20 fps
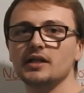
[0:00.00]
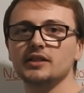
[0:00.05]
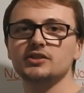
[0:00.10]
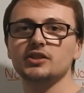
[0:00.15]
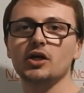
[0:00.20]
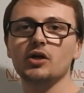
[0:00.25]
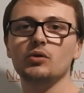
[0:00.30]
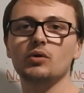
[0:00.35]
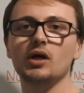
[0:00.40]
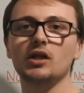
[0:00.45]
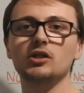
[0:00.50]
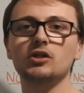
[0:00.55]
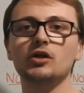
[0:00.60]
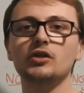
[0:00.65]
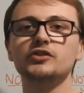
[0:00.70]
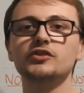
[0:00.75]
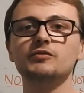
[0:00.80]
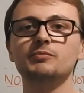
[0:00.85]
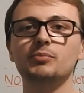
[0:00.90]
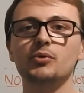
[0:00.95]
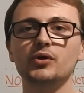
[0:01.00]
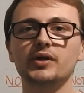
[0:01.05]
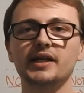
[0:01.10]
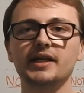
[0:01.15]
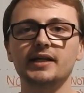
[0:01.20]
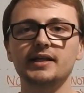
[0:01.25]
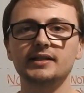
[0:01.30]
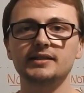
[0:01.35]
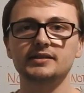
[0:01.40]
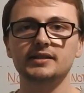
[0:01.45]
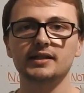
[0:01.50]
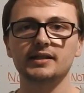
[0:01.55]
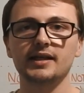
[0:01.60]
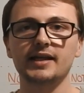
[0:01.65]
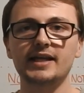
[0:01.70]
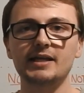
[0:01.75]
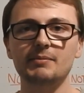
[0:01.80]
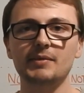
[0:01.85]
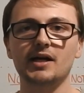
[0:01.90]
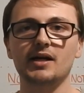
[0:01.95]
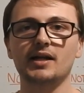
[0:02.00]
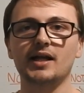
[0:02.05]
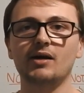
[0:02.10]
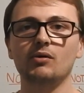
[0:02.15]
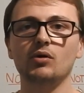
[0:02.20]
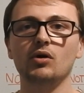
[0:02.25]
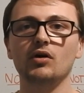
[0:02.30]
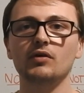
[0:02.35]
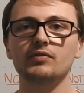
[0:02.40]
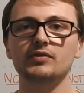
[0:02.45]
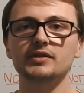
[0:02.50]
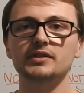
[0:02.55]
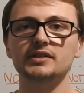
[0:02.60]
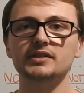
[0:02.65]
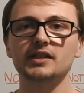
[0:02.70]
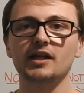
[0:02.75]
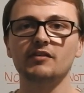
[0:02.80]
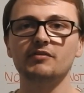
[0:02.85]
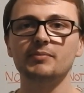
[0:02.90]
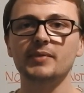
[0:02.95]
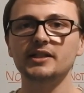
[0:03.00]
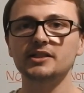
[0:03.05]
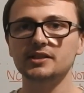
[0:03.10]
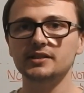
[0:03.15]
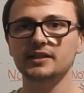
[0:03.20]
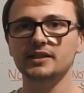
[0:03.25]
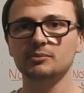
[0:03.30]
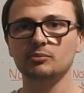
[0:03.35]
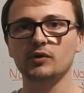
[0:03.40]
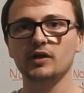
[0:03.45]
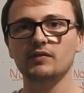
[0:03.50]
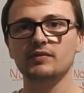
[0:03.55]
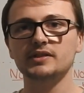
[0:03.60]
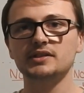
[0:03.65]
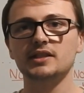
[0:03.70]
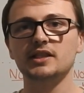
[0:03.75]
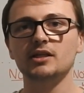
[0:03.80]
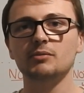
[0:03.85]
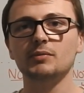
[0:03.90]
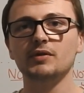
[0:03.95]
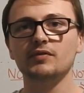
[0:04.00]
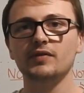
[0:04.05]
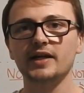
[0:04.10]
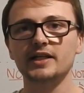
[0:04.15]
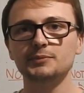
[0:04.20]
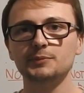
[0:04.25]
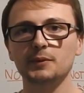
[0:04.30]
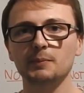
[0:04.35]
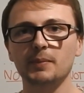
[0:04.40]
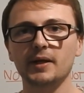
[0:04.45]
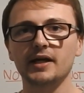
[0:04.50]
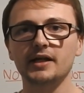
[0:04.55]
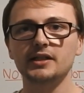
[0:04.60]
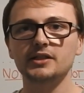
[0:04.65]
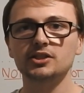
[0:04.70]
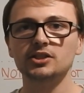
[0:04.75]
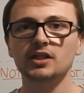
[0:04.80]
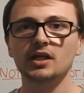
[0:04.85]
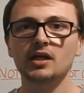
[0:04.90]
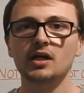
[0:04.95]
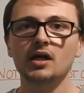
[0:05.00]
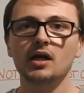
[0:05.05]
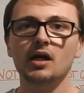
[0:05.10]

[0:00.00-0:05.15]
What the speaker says: So a lot of bookies email out offers. I've mentioned this previously on my Facebook page,